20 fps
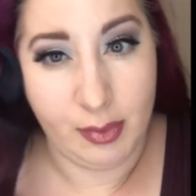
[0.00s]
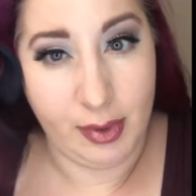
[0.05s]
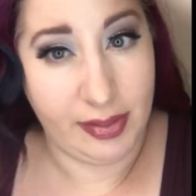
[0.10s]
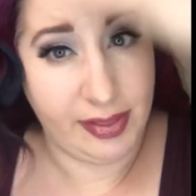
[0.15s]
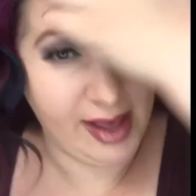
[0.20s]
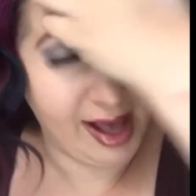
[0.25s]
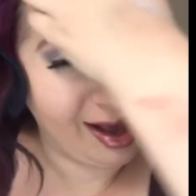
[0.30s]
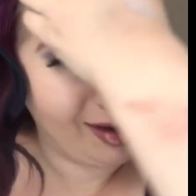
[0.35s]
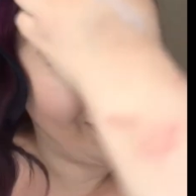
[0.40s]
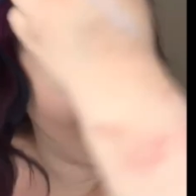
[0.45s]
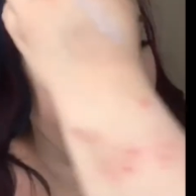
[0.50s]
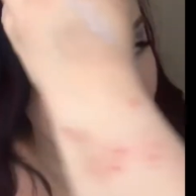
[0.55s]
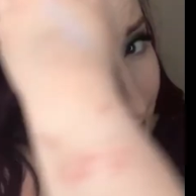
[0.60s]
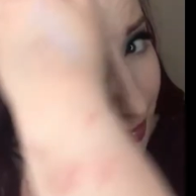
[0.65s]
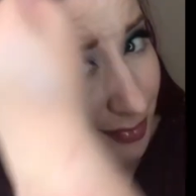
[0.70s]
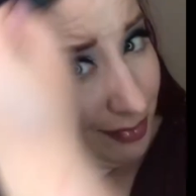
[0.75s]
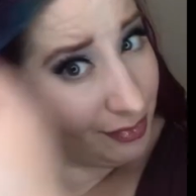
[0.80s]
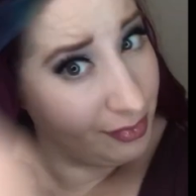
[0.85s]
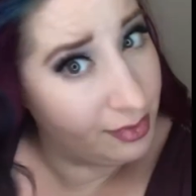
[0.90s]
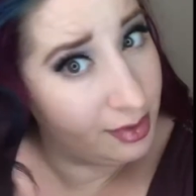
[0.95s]
with that
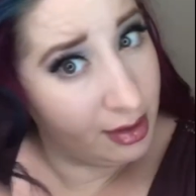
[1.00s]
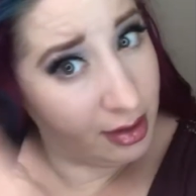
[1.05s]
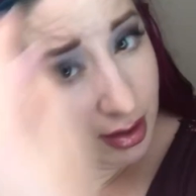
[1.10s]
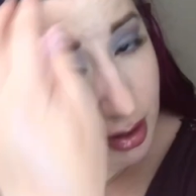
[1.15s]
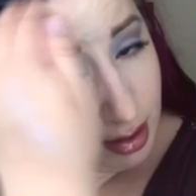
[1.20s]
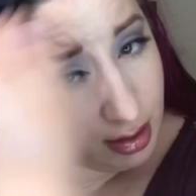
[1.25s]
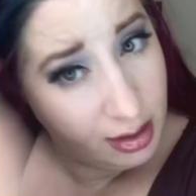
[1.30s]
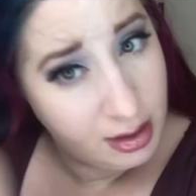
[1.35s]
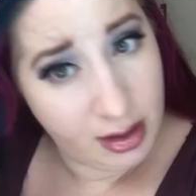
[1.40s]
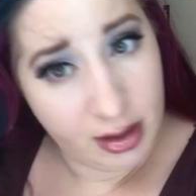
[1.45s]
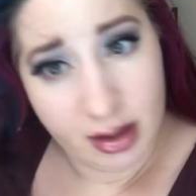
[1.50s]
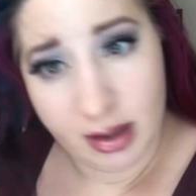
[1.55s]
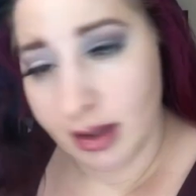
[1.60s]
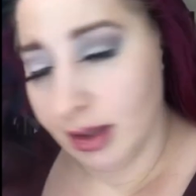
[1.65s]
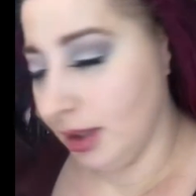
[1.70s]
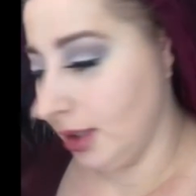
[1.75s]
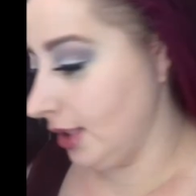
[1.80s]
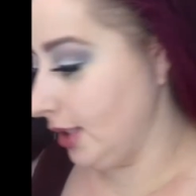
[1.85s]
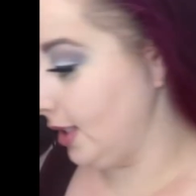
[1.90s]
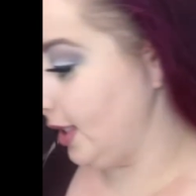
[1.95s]
one
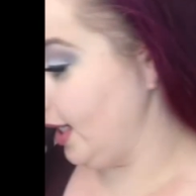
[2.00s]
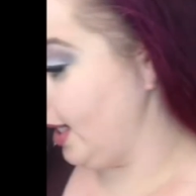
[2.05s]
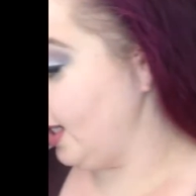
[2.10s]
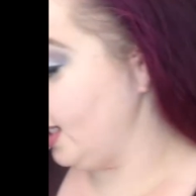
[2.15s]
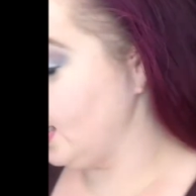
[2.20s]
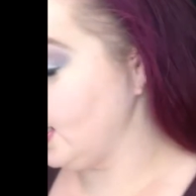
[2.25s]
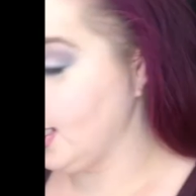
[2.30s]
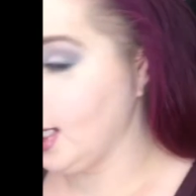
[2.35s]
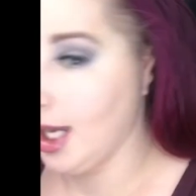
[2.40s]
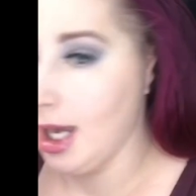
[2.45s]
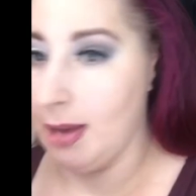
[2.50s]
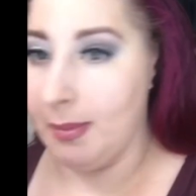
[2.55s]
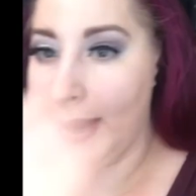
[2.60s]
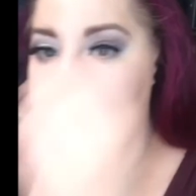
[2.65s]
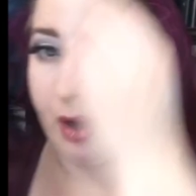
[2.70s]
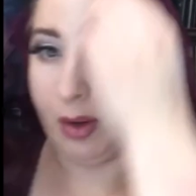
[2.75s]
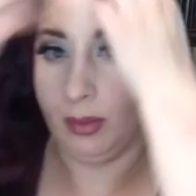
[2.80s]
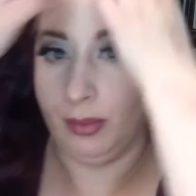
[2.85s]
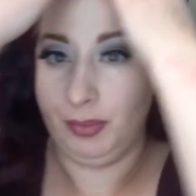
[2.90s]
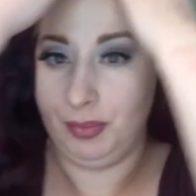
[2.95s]
to get it to come
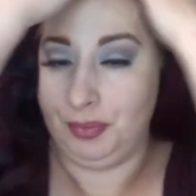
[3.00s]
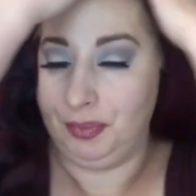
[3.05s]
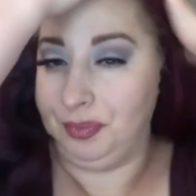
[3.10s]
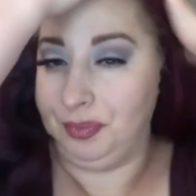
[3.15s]
out.